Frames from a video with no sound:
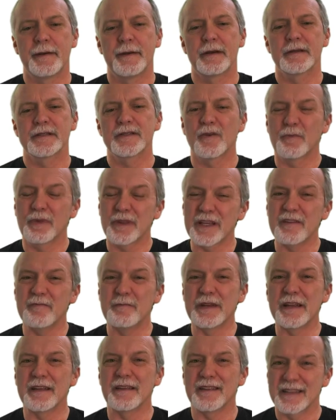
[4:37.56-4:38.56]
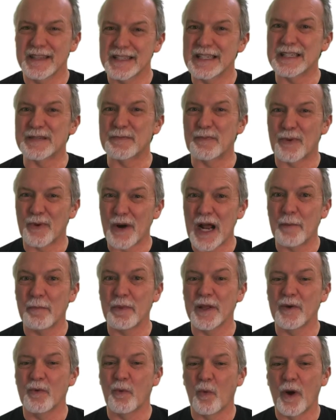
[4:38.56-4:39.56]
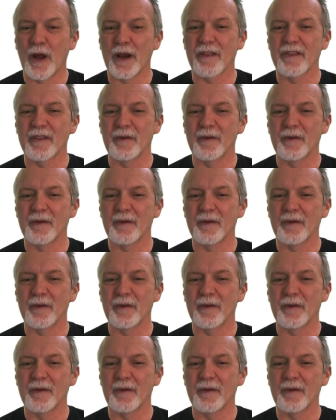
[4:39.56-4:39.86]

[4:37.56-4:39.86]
So believe me, this is probably one of